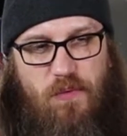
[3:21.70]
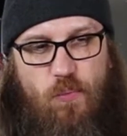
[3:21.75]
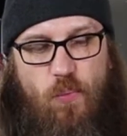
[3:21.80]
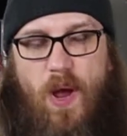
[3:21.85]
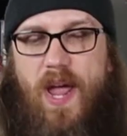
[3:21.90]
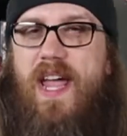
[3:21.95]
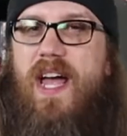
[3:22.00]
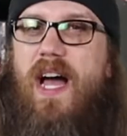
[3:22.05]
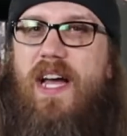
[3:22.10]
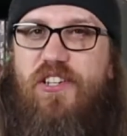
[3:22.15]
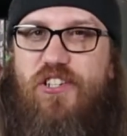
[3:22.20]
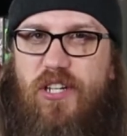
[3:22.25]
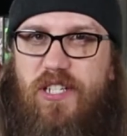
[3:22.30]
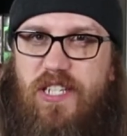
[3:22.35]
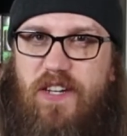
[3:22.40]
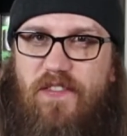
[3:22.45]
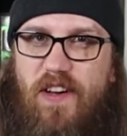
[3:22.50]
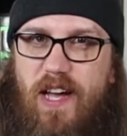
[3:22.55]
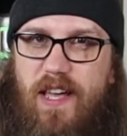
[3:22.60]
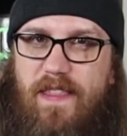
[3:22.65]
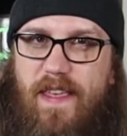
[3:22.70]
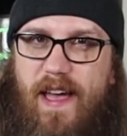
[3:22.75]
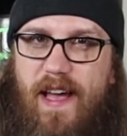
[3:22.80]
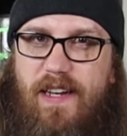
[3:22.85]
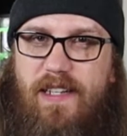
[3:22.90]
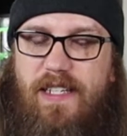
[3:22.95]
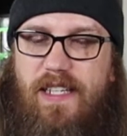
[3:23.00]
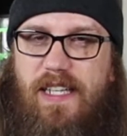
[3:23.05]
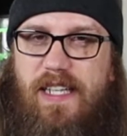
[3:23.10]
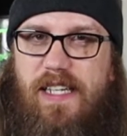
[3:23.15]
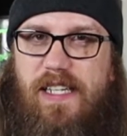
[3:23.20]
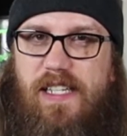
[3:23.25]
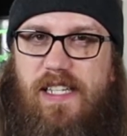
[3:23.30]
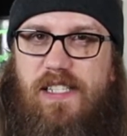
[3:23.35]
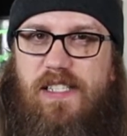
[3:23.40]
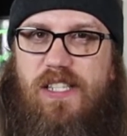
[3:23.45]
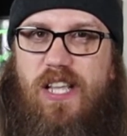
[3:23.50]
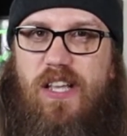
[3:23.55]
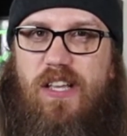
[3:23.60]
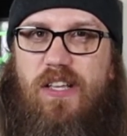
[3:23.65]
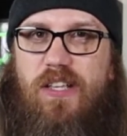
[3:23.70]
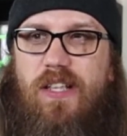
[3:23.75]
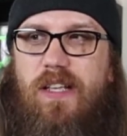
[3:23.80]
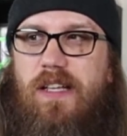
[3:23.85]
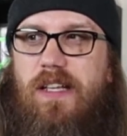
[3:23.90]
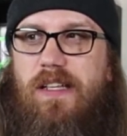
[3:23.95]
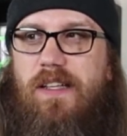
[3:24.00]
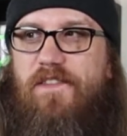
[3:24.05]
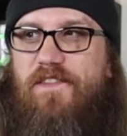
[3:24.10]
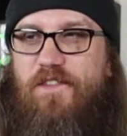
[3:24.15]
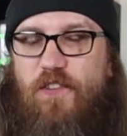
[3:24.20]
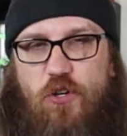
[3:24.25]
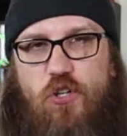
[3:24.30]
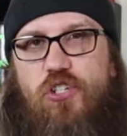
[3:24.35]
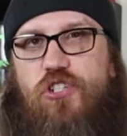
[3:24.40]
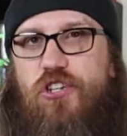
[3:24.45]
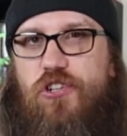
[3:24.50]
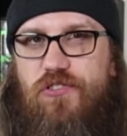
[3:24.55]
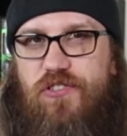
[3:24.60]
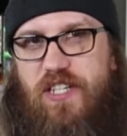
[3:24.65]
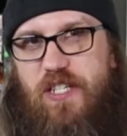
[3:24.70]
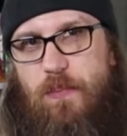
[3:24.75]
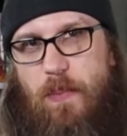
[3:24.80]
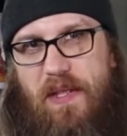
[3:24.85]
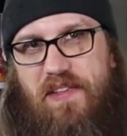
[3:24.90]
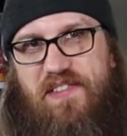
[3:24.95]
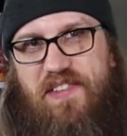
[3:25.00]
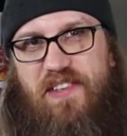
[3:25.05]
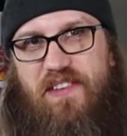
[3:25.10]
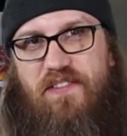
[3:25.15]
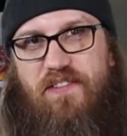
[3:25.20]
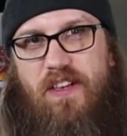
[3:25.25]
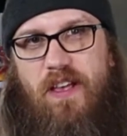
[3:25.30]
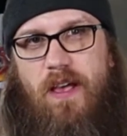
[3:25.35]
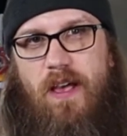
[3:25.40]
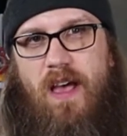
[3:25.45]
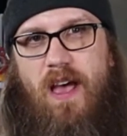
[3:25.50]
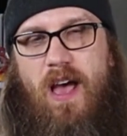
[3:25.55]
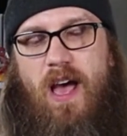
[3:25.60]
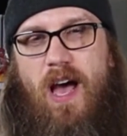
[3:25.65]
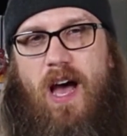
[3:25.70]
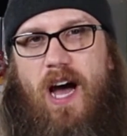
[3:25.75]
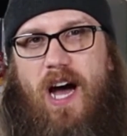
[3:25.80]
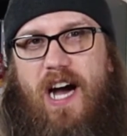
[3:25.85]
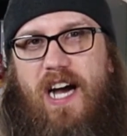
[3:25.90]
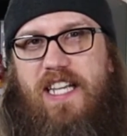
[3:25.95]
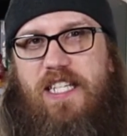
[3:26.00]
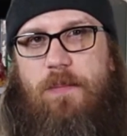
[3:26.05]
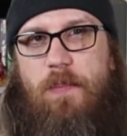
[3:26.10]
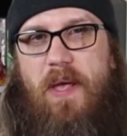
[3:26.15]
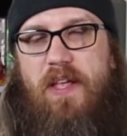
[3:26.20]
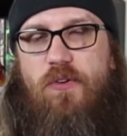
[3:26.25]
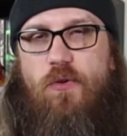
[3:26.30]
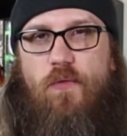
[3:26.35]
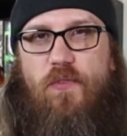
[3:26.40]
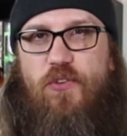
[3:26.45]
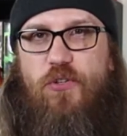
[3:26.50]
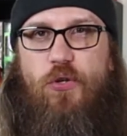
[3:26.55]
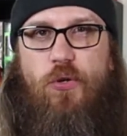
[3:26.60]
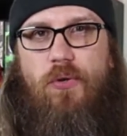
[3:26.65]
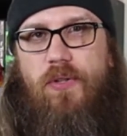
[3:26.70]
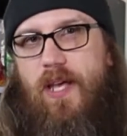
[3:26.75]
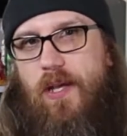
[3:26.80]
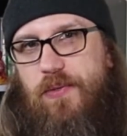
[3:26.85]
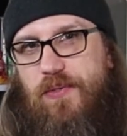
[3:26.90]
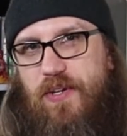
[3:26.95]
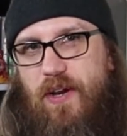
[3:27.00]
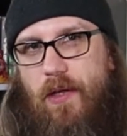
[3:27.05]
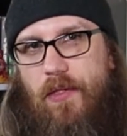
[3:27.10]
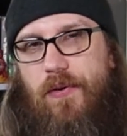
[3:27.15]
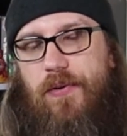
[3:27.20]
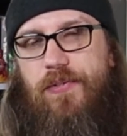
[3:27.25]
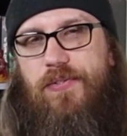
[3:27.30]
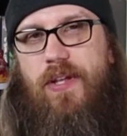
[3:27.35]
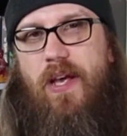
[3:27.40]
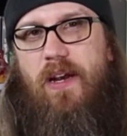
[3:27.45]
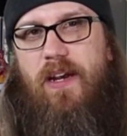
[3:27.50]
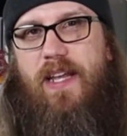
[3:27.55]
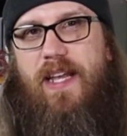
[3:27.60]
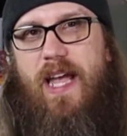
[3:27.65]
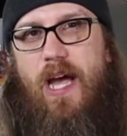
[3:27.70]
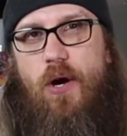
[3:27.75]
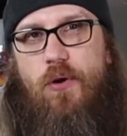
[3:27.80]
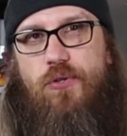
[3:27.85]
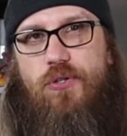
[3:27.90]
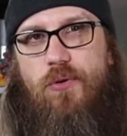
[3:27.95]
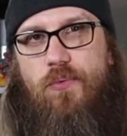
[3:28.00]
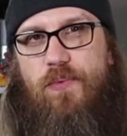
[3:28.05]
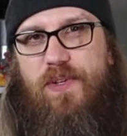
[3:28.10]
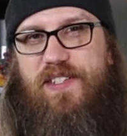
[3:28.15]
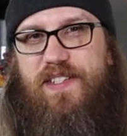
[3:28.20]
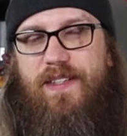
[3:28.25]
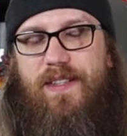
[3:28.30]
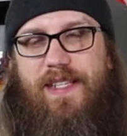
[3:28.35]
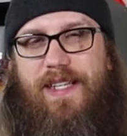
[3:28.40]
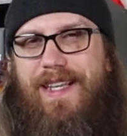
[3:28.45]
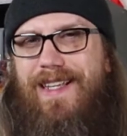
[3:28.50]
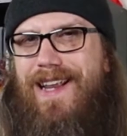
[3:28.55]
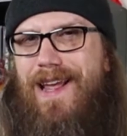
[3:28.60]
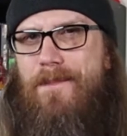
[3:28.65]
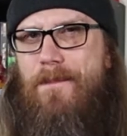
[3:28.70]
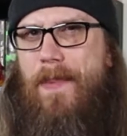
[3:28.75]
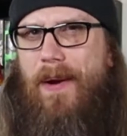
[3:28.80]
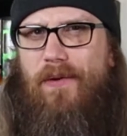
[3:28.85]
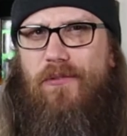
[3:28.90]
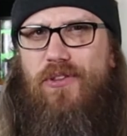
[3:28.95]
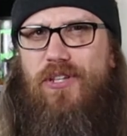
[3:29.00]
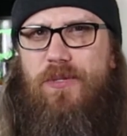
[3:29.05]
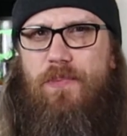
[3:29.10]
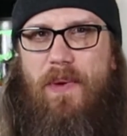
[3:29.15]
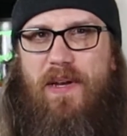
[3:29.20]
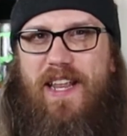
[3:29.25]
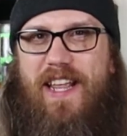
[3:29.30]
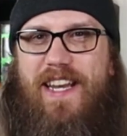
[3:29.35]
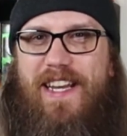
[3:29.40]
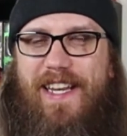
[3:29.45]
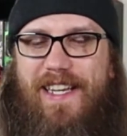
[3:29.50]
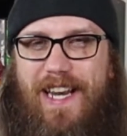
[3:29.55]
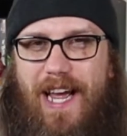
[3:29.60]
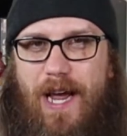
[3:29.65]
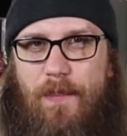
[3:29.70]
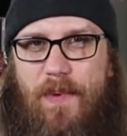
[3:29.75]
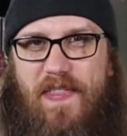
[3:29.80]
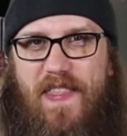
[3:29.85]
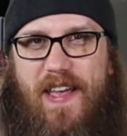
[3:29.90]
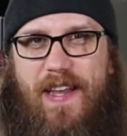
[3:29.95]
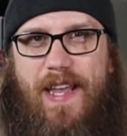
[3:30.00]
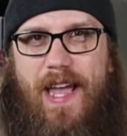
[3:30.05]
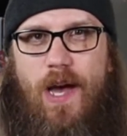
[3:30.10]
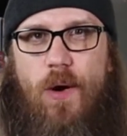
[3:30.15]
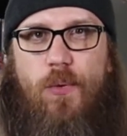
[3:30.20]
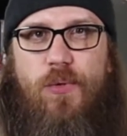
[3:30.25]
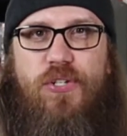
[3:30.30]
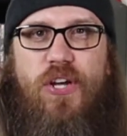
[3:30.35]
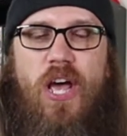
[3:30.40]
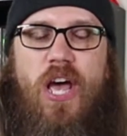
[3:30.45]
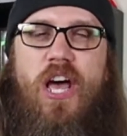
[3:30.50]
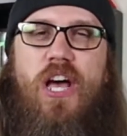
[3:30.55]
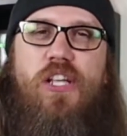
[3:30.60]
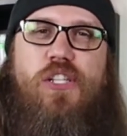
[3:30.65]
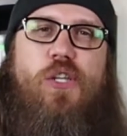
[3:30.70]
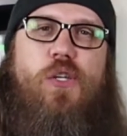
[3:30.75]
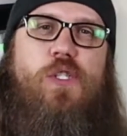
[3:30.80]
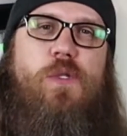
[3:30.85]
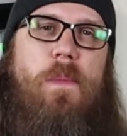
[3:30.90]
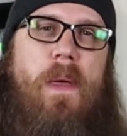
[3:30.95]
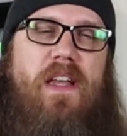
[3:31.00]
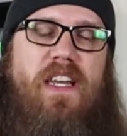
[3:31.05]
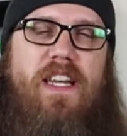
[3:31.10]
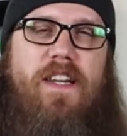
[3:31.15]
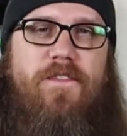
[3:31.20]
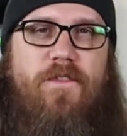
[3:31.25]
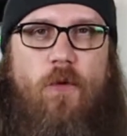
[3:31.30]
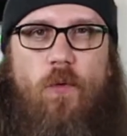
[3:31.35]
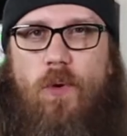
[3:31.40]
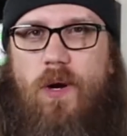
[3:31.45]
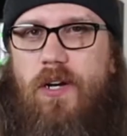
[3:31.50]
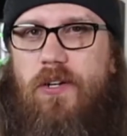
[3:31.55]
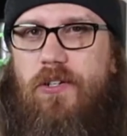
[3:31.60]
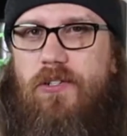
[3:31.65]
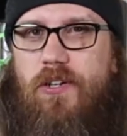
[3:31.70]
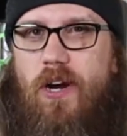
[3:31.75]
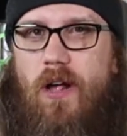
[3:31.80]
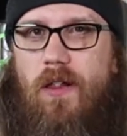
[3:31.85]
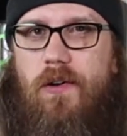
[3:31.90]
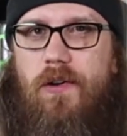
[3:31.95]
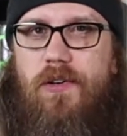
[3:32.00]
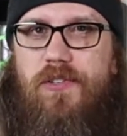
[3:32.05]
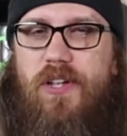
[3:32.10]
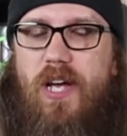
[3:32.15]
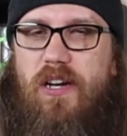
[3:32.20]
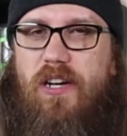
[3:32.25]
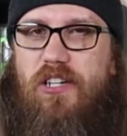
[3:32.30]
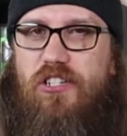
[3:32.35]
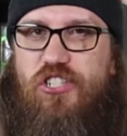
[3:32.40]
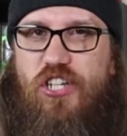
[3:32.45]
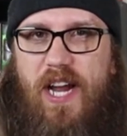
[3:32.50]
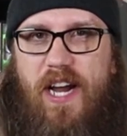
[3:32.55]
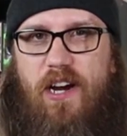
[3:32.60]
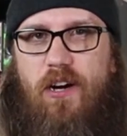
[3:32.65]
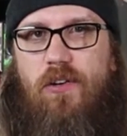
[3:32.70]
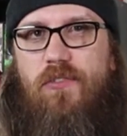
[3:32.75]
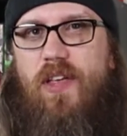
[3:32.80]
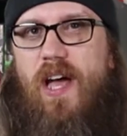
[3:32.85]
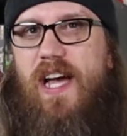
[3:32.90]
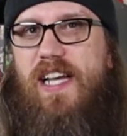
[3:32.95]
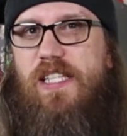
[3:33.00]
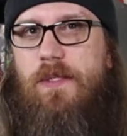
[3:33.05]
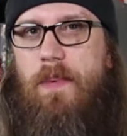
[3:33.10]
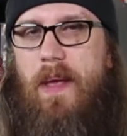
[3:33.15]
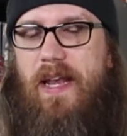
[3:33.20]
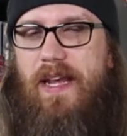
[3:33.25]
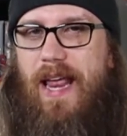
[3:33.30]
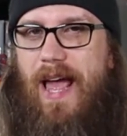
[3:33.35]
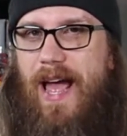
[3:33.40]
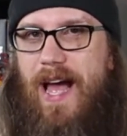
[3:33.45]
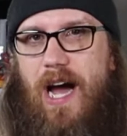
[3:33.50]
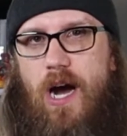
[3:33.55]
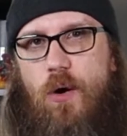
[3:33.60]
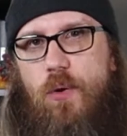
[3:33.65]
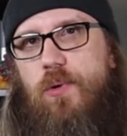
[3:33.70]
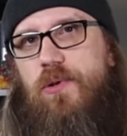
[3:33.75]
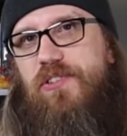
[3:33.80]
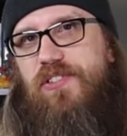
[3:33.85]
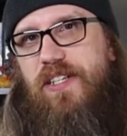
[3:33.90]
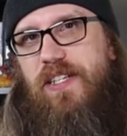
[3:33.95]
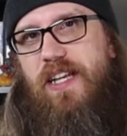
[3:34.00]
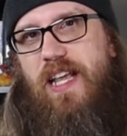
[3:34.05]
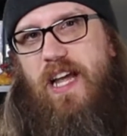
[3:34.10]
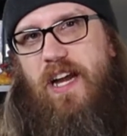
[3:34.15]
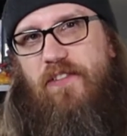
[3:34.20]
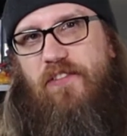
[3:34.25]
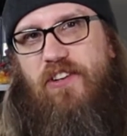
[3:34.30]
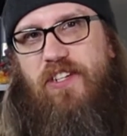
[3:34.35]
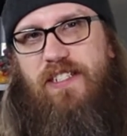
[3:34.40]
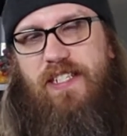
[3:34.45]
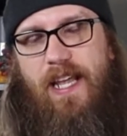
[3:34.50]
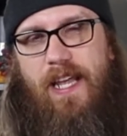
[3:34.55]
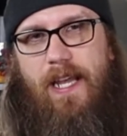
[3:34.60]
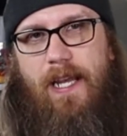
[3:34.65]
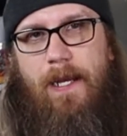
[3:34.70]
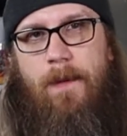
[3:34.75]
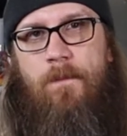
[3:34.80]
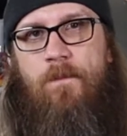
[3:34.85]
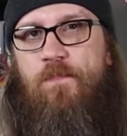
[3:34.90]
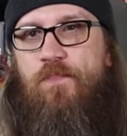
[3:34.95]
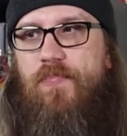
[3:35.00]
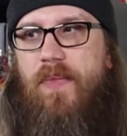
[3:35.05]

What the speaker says: way I justify that is furniture is expensive. I spent over $2,000 on a couch recently, and I barely spent any time on that couch. So spending $400 on a chair that I spend hours in every day